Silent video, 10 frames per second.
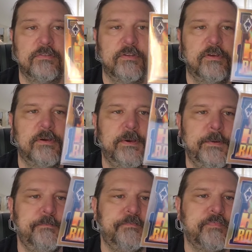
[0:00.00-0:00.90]
Or excuse
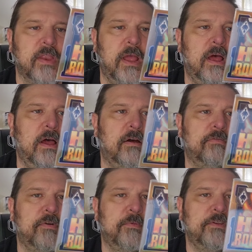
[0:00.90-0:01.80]
me, this is
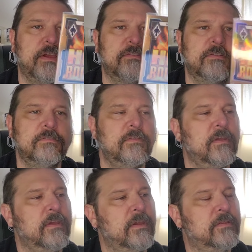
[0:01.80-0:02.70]
Brandon Cooks.
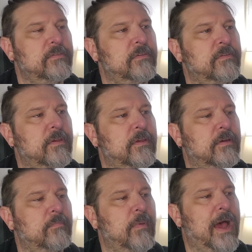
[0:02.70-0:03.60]

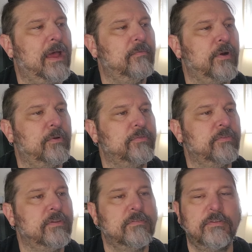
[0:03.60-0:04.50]
from the
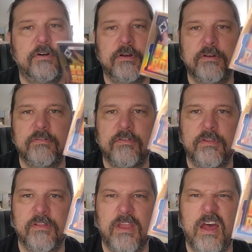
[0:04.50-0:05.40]
Texans. And this is
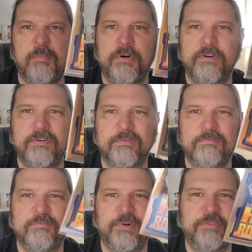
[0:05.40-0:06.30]
a Hot
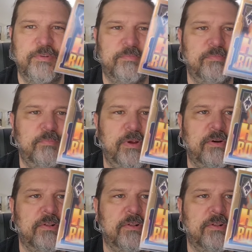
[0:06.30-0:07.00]
Routes insert, and it's